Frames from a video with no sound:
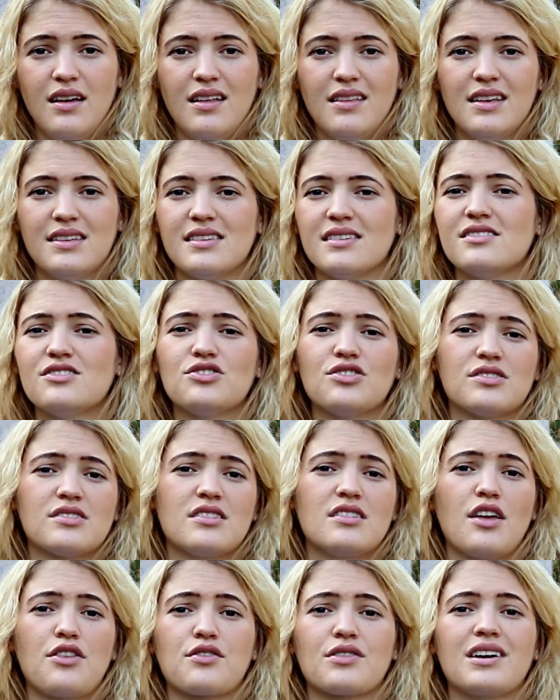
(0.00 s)
This isn't just
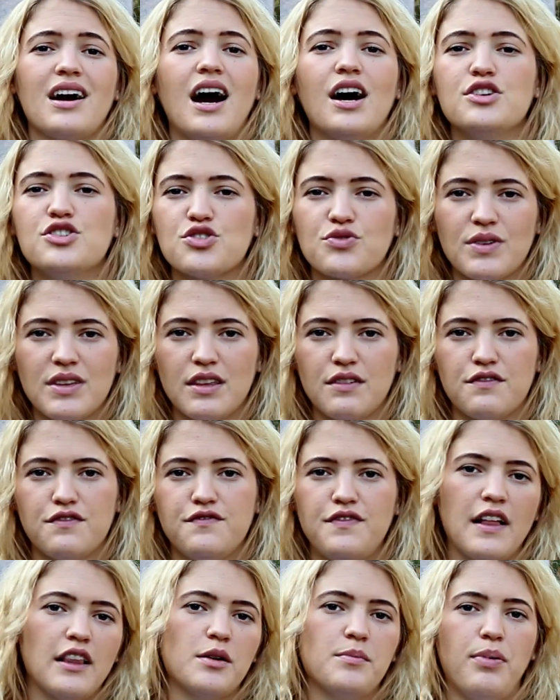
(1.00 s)
another country that
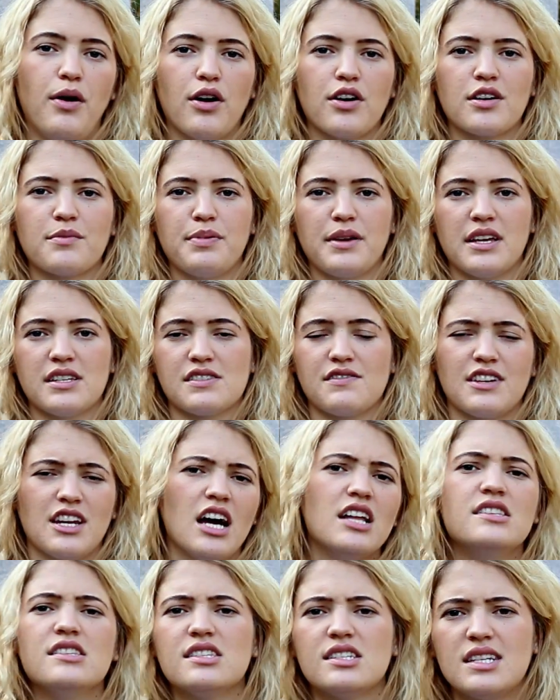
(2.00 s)
fell apart because of an
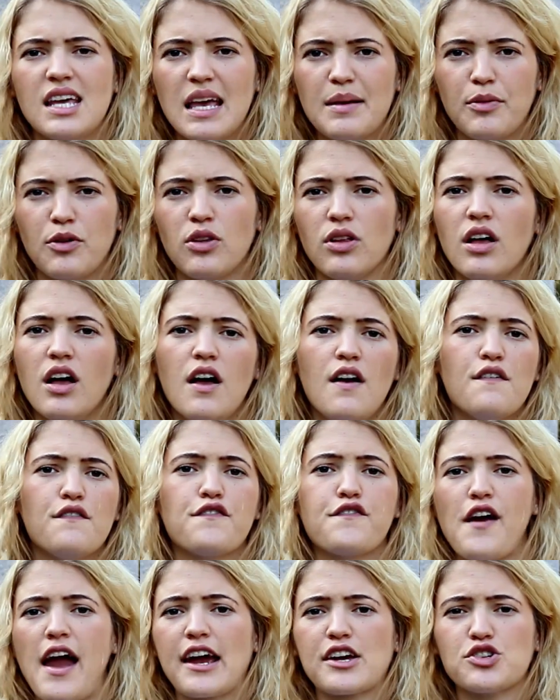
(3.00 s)
unstable,
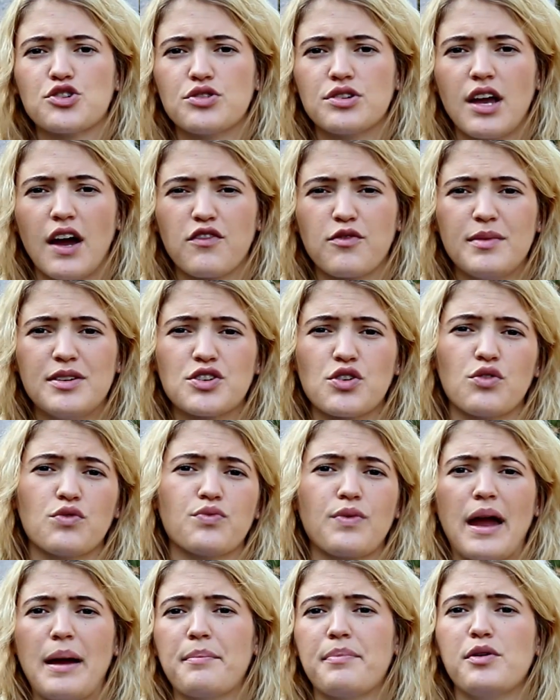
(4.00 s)
fractured government or
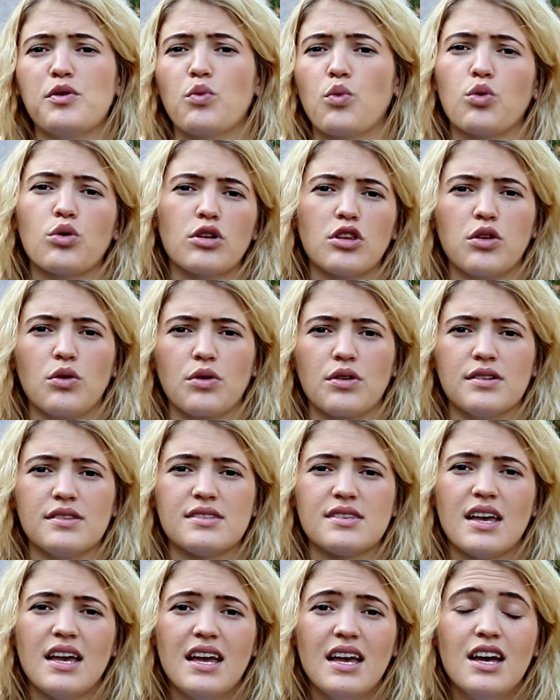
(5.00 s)
rampant
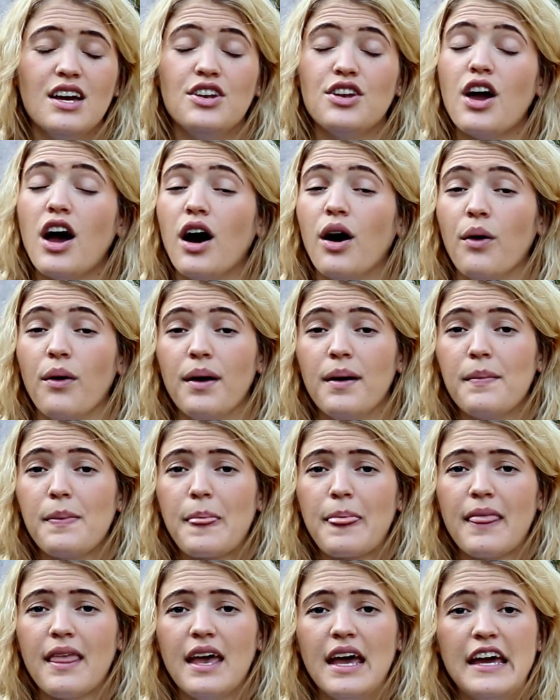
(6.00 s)
warlords. No.
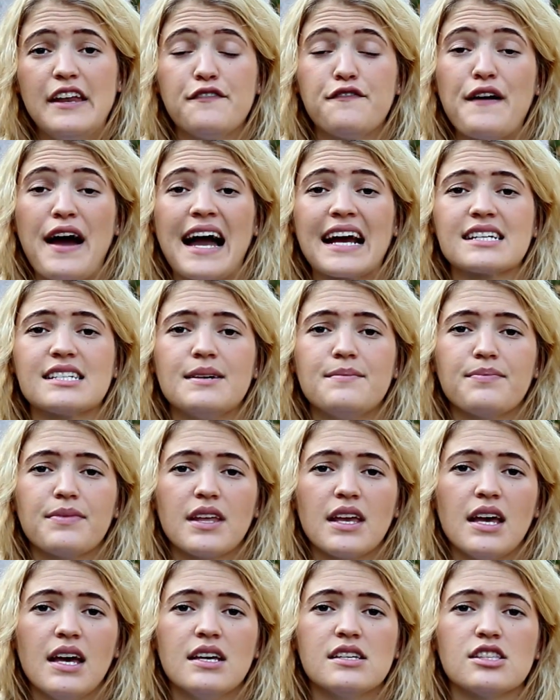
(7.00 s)
In fact,
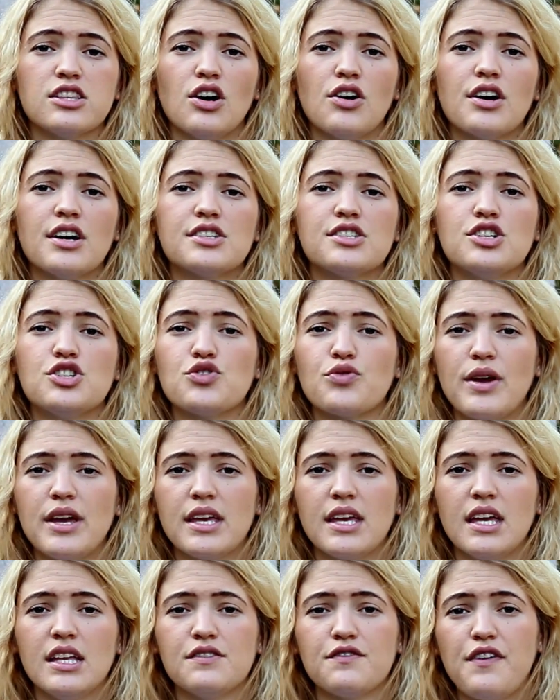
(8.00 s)
as Laura
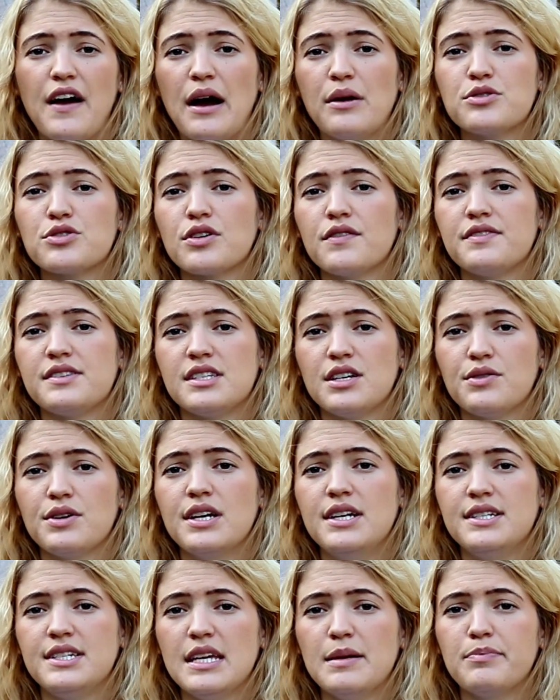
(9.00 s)
Satrakian, founder of
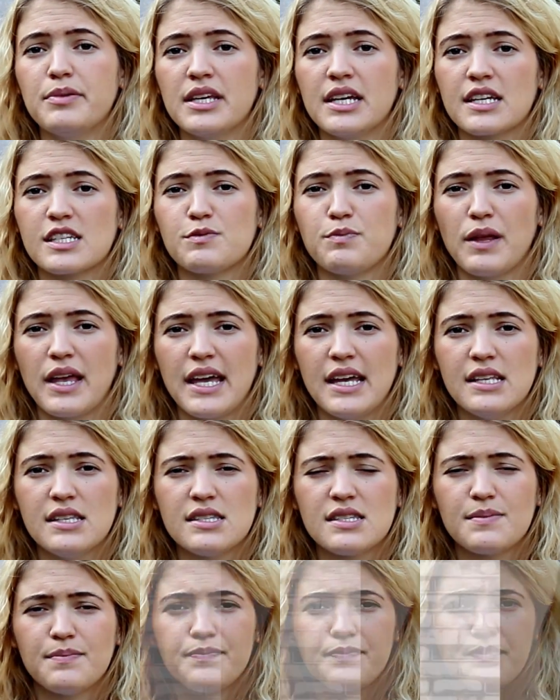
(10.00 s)
Syria Deeply, explains,